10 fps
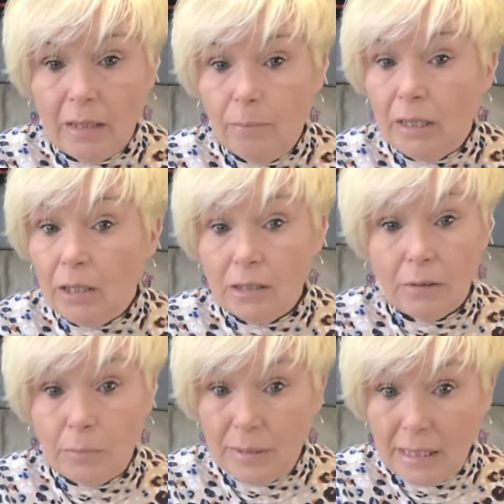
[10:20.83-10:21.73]
Because
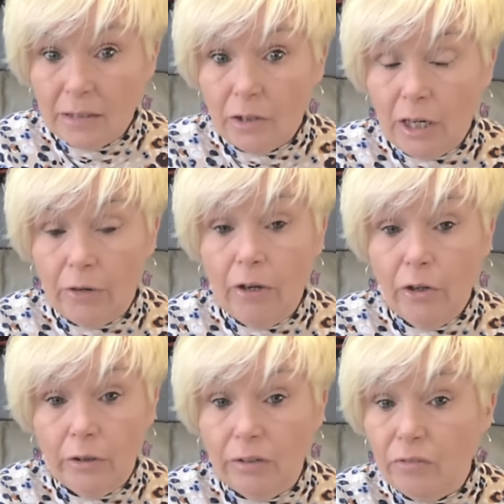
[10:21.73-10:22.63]
as we said on our
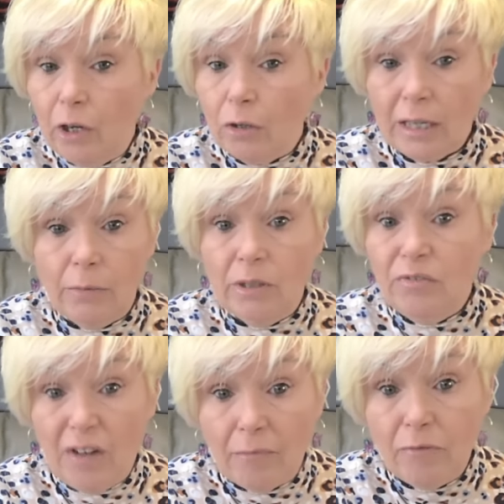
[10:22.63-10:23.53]
earlier vlog, it was
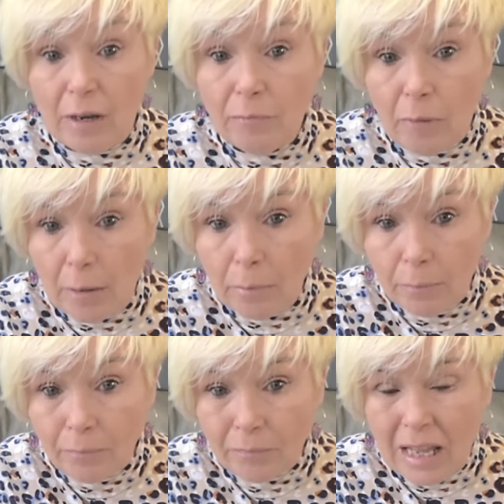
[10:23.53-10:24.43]
fab, fab, fab.
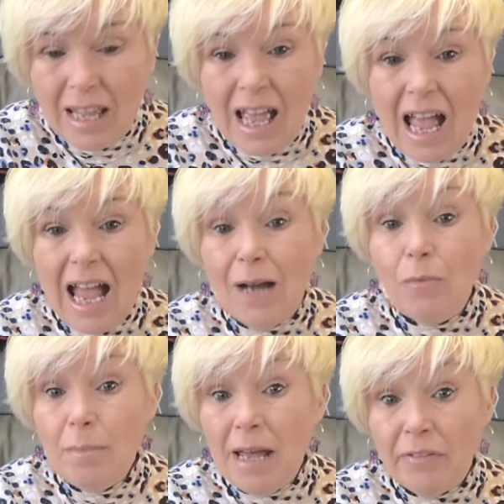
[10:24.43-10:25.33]

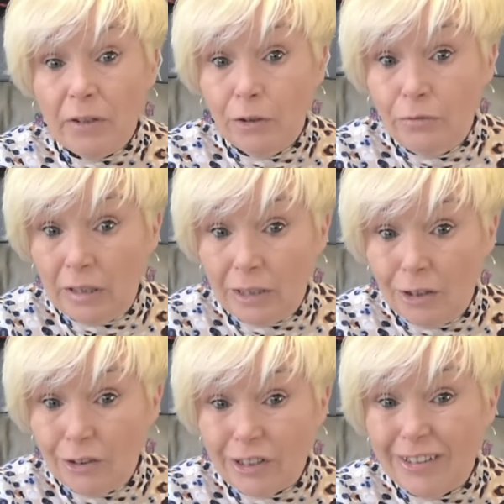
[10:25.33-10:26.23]
And we met the lovely
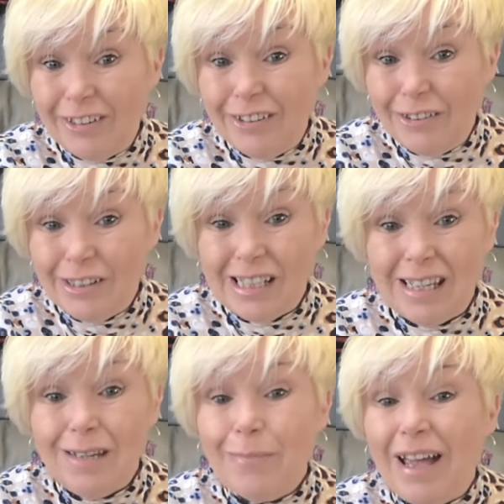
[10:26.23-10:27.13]
Claudia and her
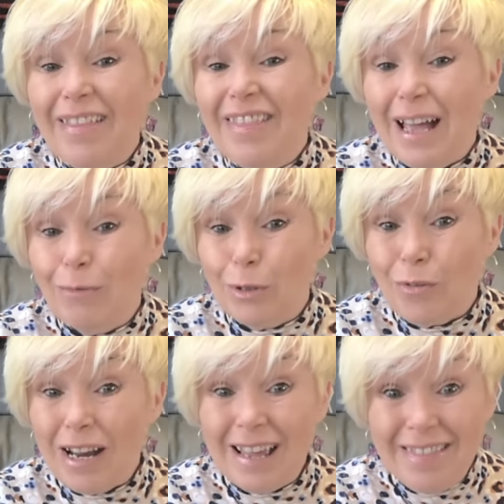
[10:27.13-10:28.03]
team, and that was
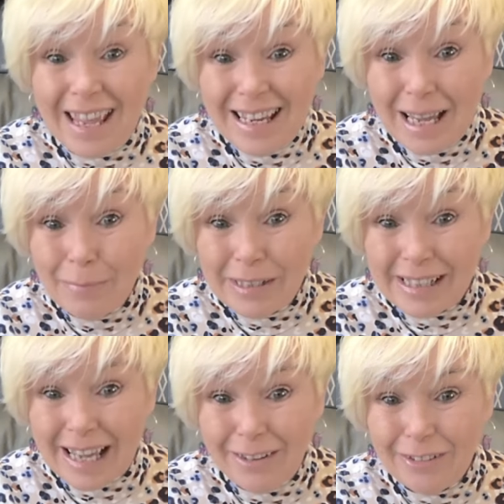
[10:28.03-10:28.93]
great. And they came to
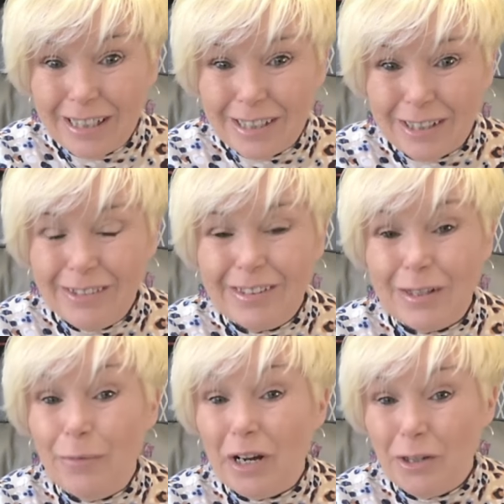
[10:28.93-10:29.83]
the gathering too,
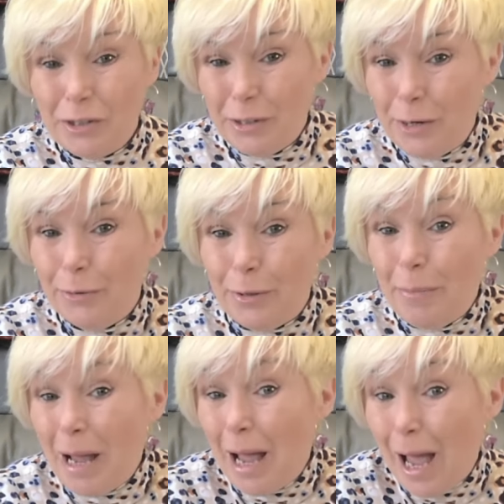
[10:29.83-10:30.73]
so we got to know
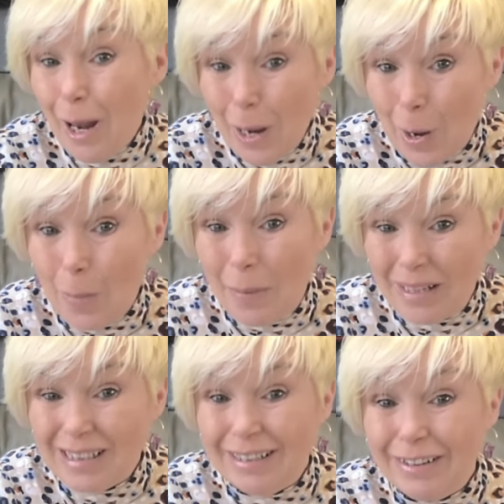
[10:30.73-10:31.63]
them a lot
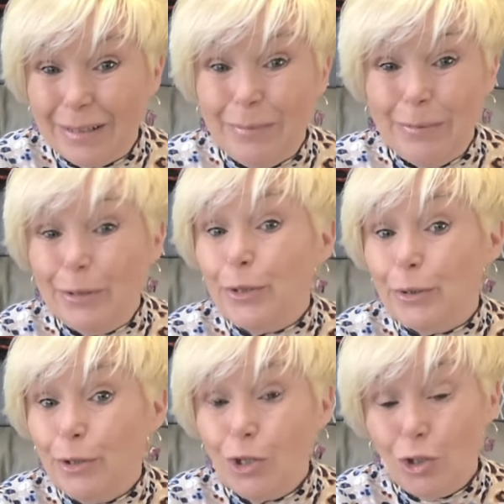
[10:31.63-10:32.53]
better than we would have
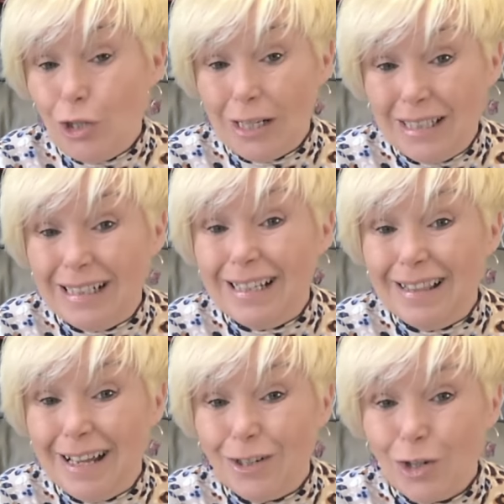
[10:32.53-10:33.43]
done just chatting in
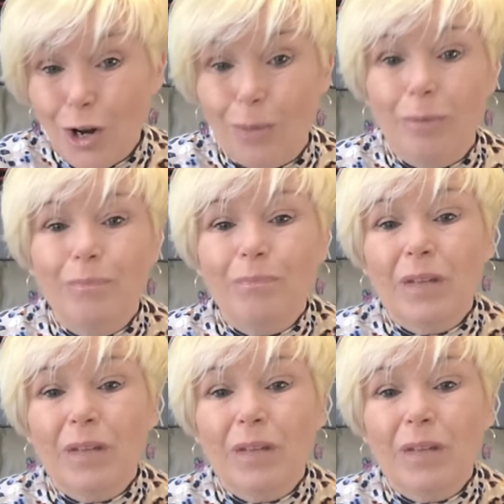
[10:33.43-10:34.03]
their shop.